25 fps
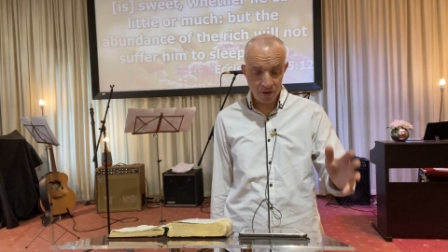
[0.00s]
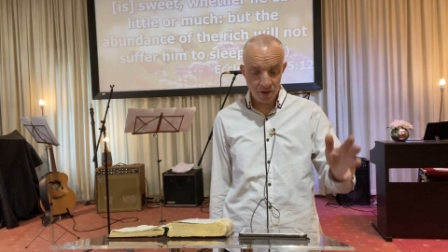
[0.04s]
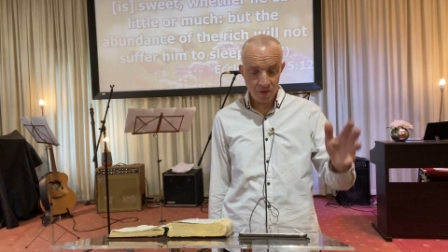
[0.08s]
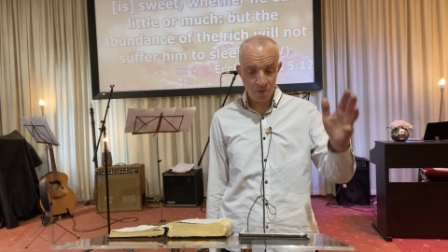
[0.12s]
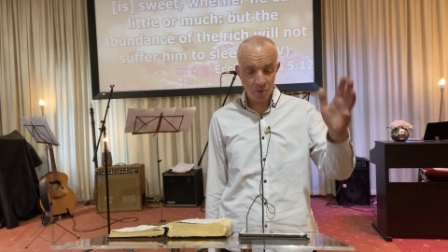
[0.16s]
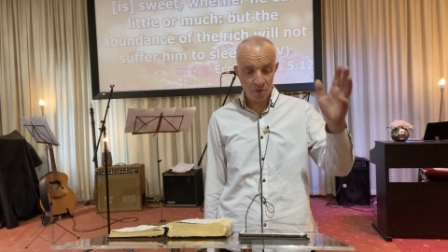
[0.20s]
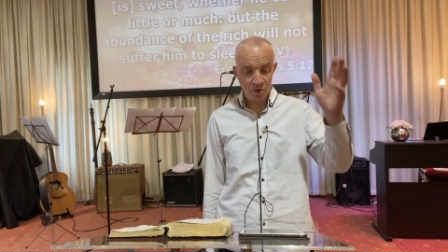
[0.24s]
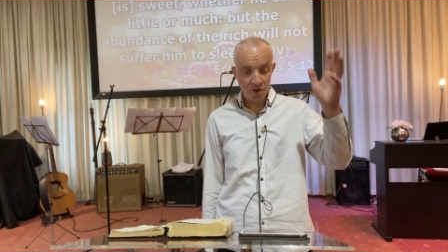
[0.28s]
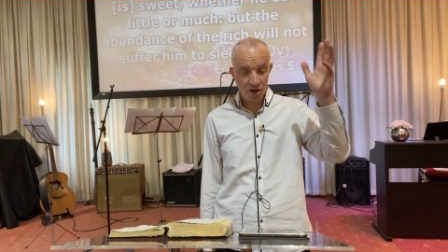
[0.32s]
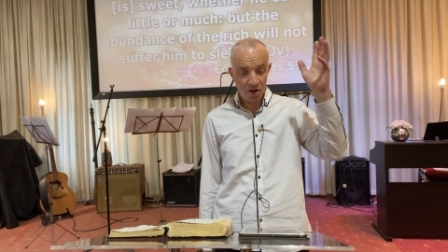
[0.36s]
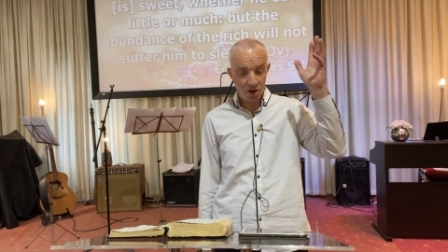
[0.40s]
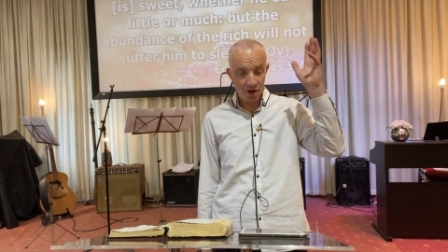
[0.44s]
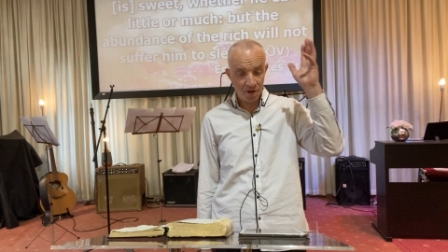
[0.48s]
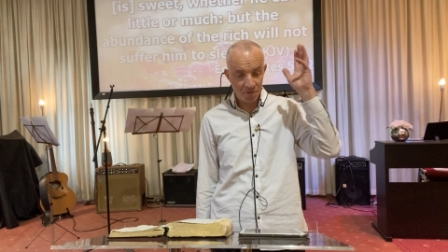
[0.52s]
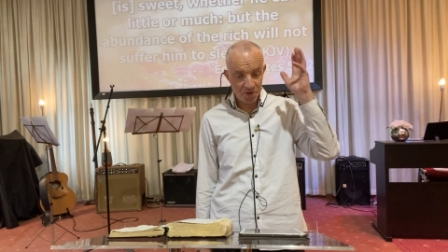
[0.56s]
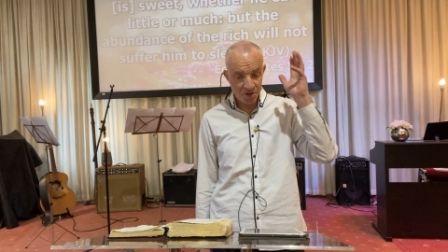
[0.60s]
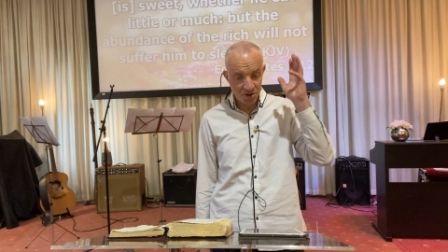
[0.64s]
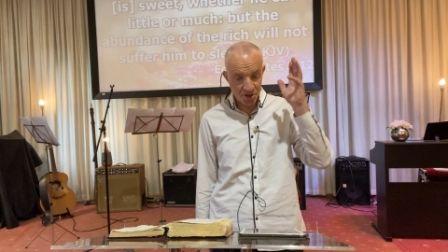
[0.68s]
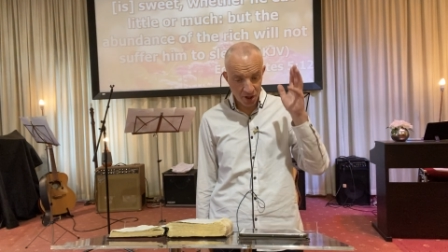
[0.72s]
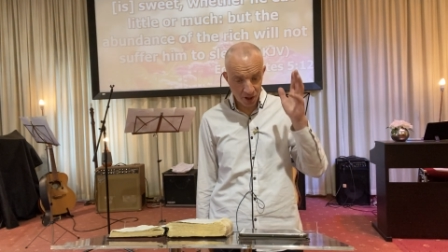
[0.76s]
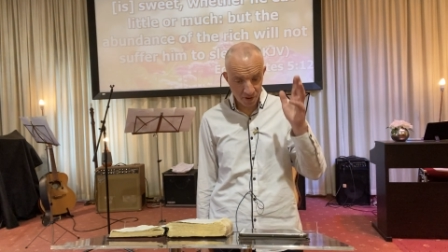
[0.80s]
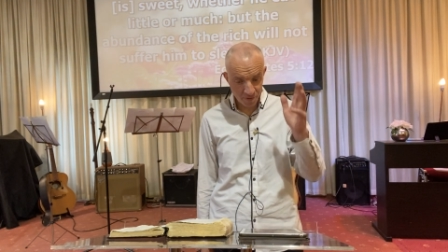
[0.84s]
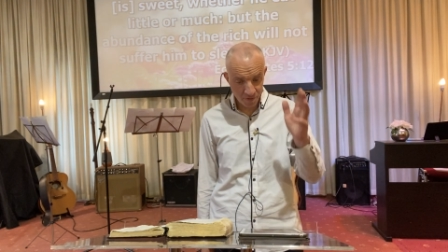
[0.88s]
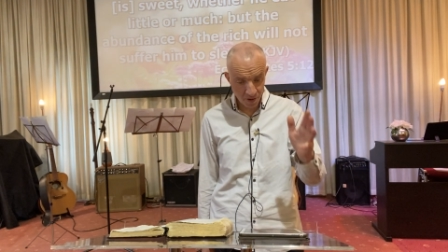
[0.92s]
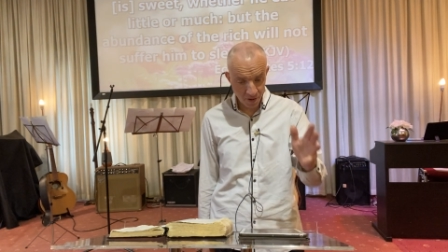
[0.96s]
one that loves
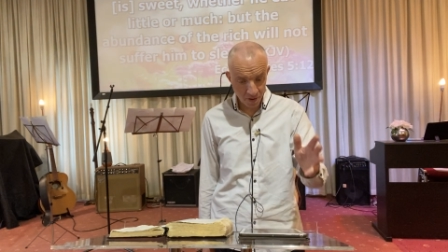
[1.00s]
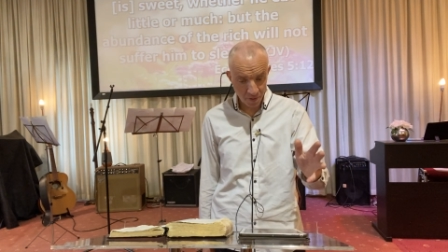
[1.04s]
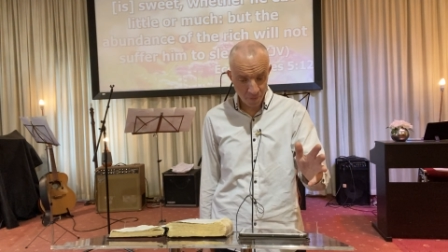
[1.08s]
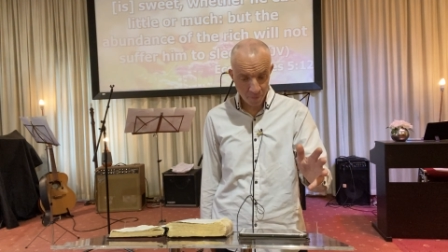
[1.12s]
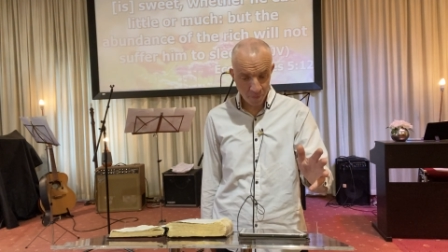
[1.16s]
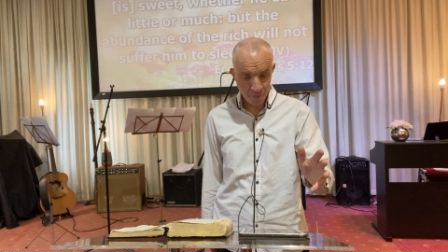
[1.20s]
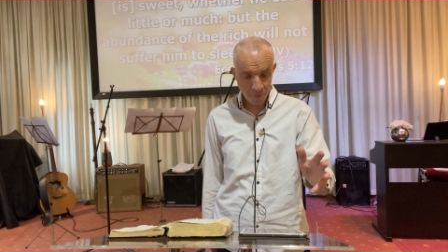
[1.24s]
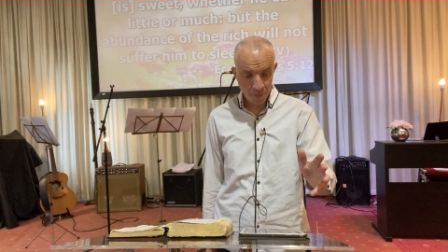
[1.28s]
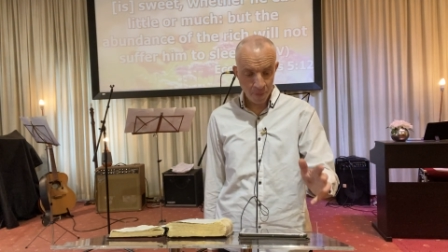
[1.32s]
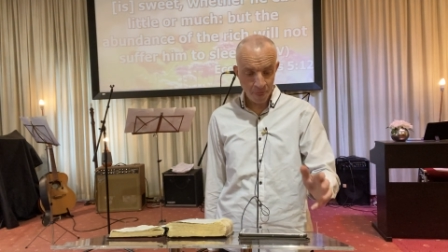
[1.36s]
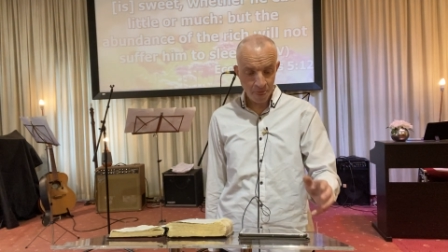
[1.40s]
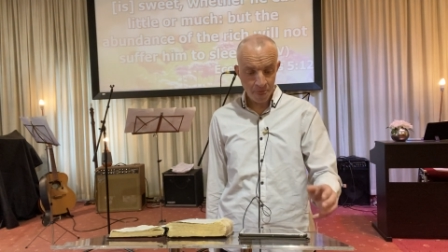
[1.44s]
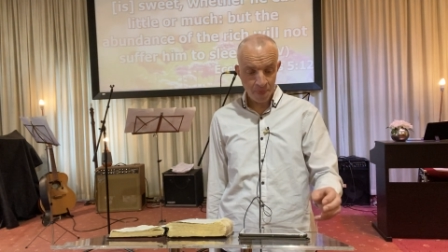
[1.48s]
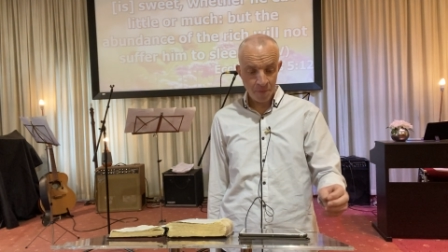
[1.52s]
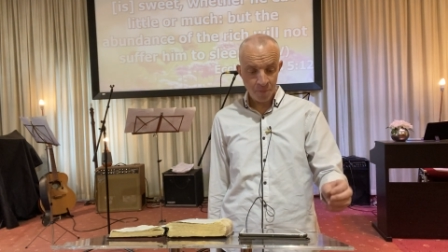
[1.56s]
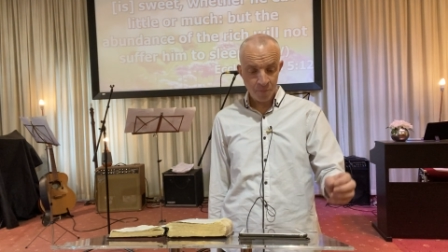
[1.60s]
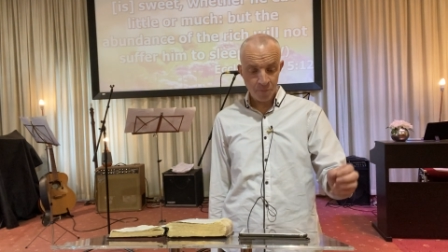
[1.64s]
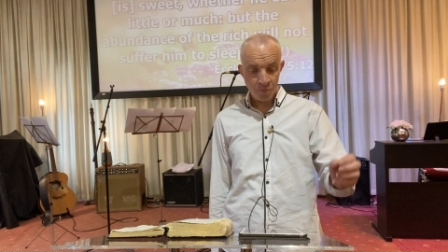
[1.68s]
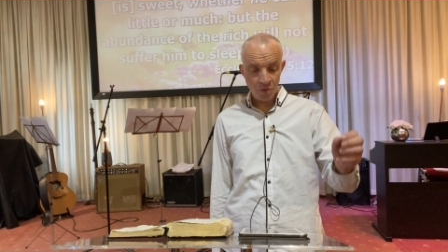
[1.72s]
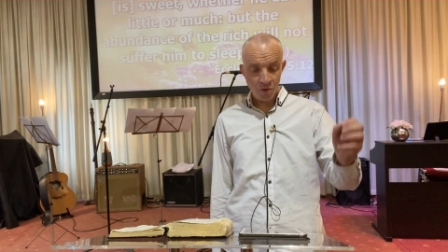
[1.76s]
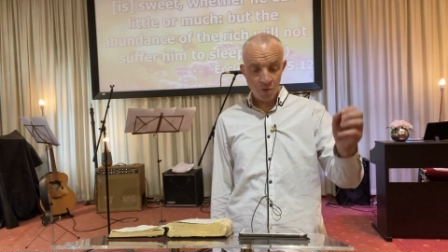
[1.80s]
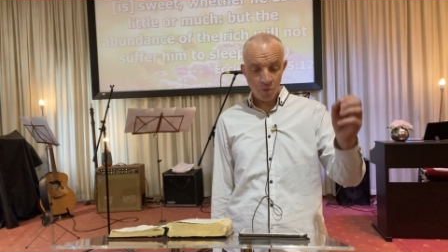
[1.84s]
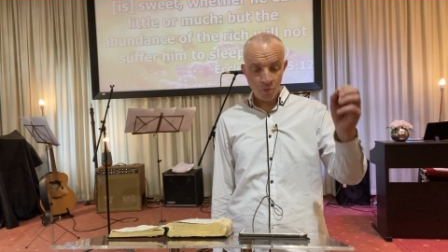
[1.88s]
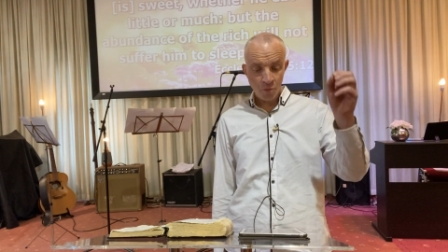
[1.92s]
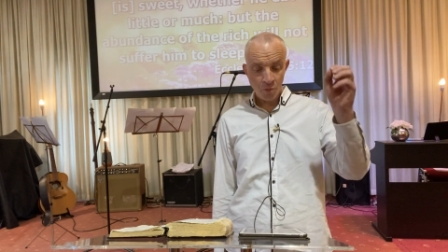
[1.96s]
silver
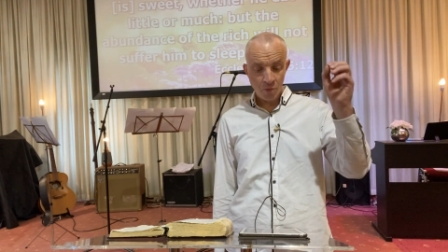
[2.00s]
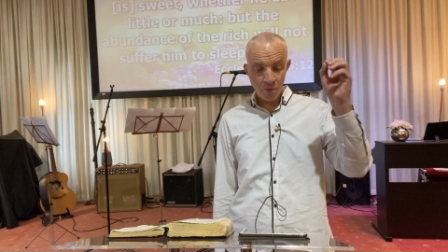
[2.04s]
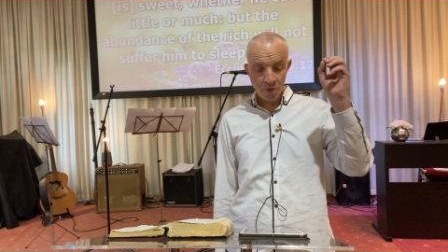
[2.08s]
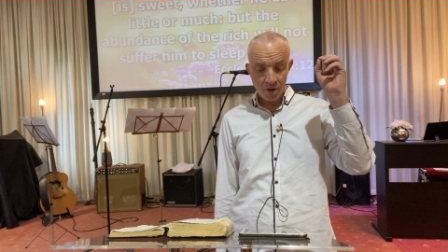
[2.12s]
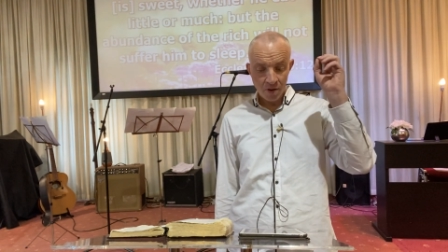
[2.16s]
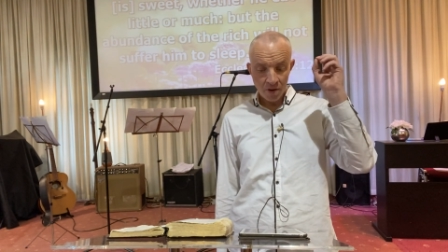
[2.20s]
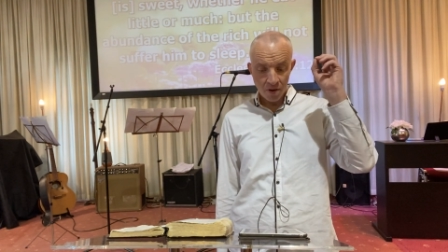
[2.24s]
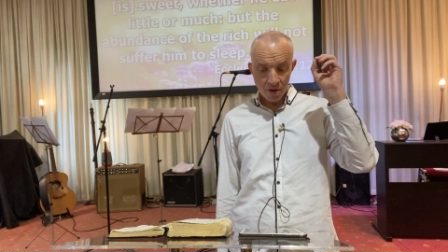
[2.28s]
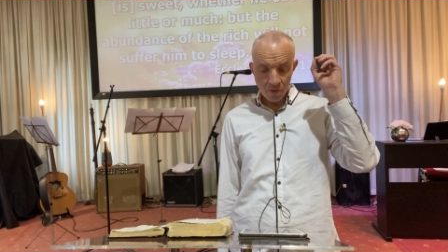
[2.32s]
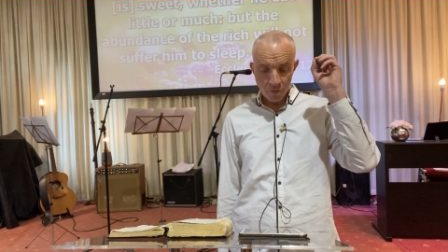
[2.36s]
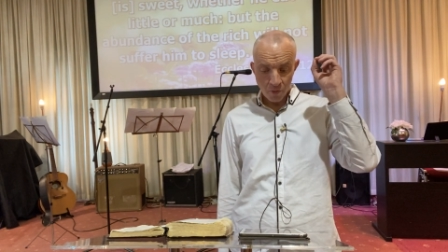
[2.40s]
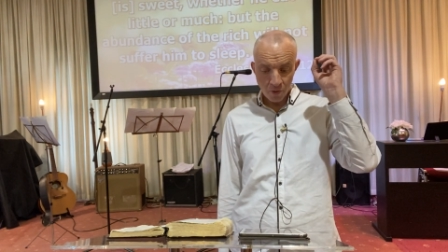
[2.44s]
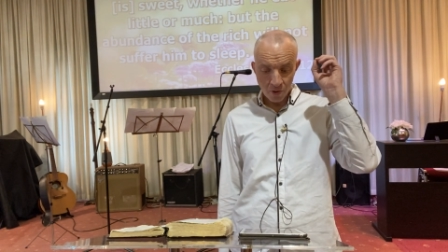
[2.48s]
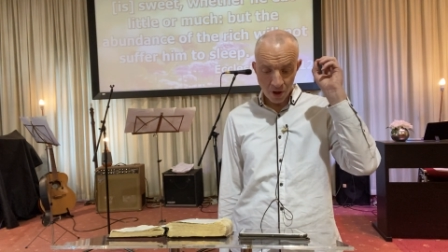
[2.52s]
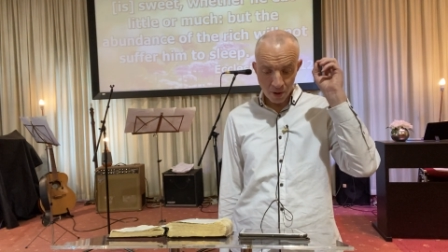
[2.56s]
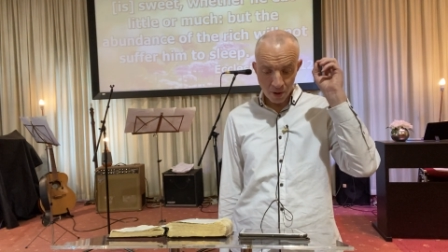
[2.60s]
will